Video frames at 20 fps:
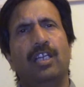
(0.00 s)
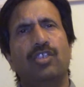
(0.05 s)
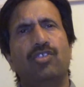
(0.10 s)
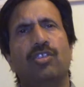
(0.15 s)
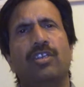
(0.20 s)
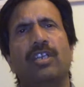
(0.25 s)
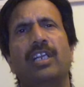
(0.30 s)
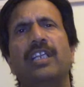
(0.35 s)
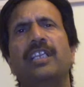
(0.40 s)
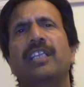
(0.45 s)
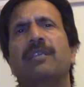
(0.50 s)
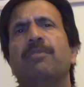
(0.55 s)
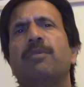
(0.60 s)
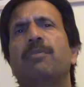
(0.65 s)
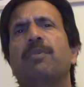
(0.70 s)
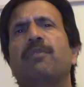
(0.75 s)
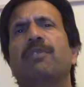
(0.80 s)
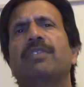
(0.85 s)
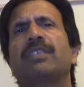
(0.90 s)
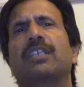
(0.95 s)
Generally, the
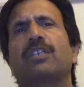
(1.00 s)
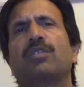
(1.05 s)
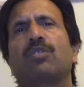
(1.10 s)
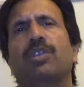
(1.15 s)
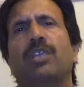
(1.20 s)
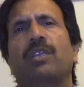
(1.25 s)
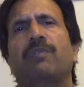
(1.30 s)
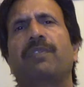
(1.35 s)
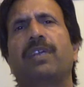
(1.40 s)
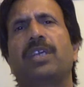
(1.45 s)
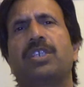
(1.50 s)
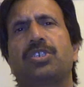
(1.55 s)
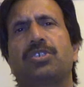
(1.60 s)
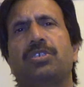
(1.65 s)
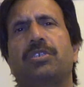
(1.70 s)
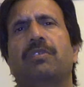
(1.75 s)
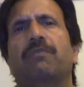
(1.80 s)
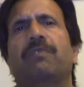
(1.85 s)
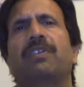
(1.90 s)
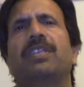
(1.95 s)
people with the chronic
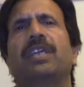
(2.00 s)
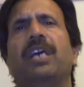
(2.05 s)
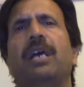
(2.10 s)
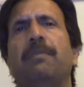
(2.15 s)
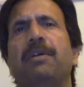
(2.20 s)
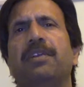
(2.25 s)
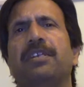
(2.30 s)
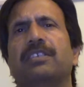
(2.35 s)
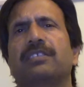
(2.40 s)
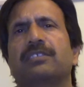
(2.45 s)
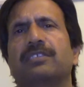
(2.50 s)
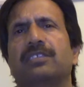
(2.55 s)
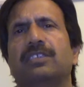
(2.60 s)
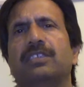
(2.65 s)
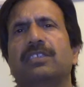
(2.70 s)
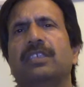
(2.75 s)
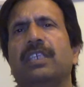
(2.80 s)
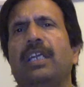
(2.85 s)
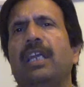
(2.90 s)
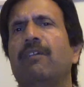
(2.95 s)
infection with the hepatitis C